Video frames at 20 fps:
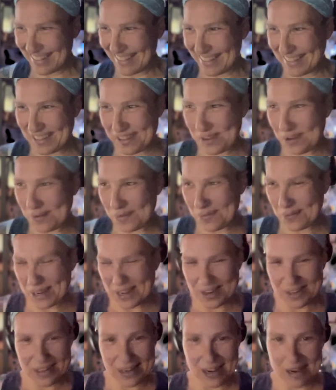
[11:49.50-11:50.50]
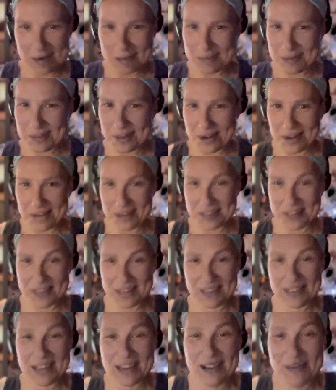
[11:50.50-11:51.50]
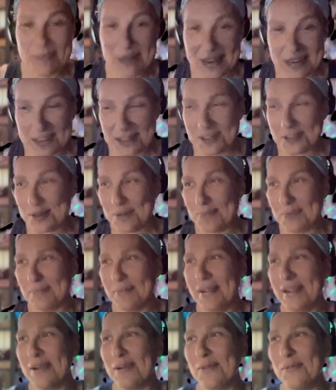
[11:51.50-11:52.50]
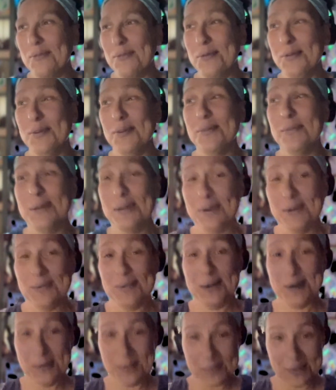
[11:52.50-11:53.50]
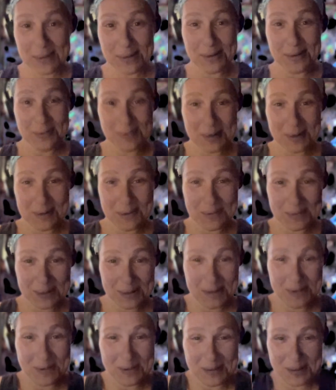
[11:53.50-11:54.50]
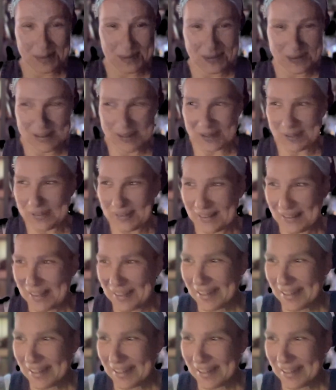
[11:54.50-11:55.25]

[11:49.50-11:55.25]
It's so weird how I'm starting to see life, man. It's tripping me out. Woo, woo, woo, woo, woo, woo, woo, woo.